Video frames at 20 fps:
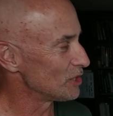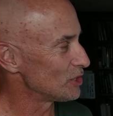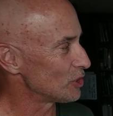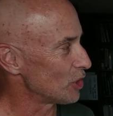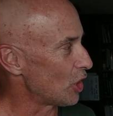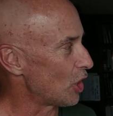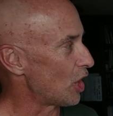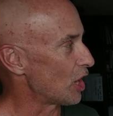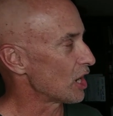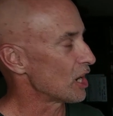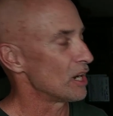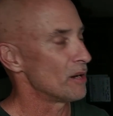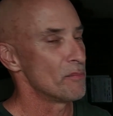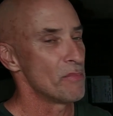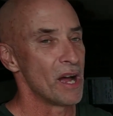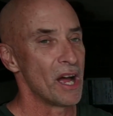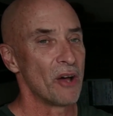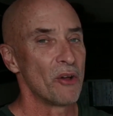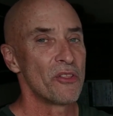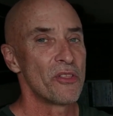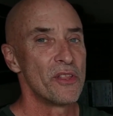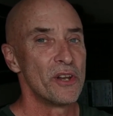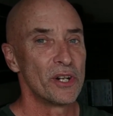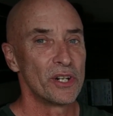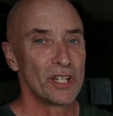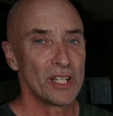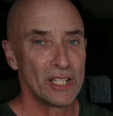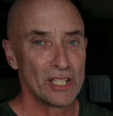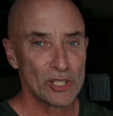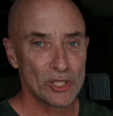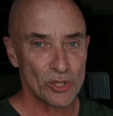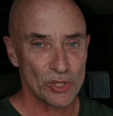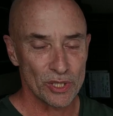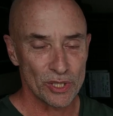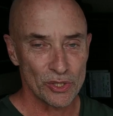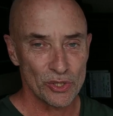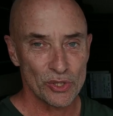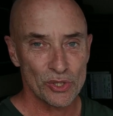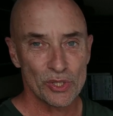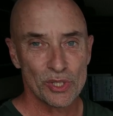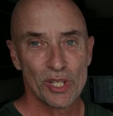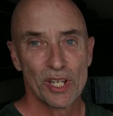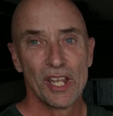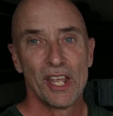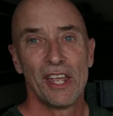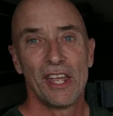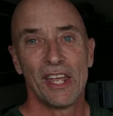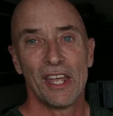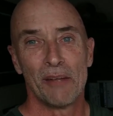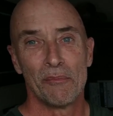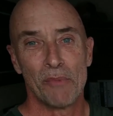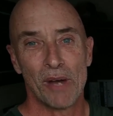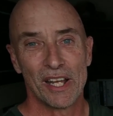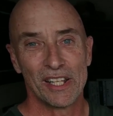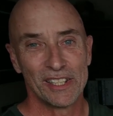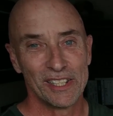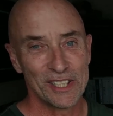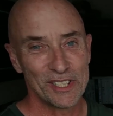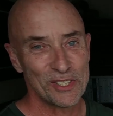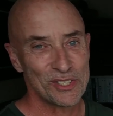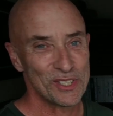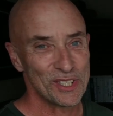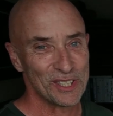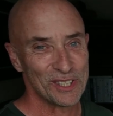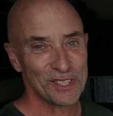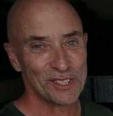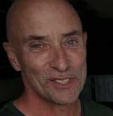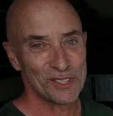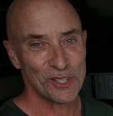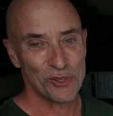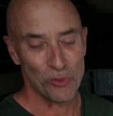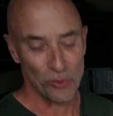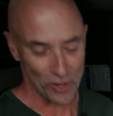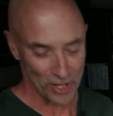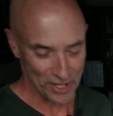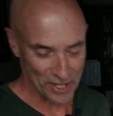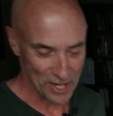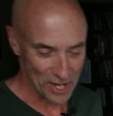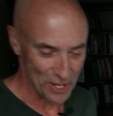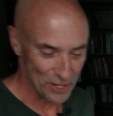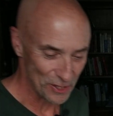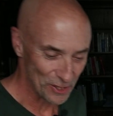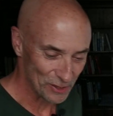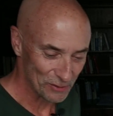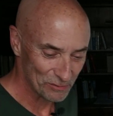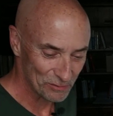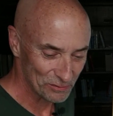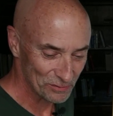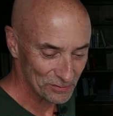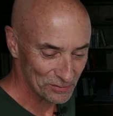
talk about their interests and by listening to one another.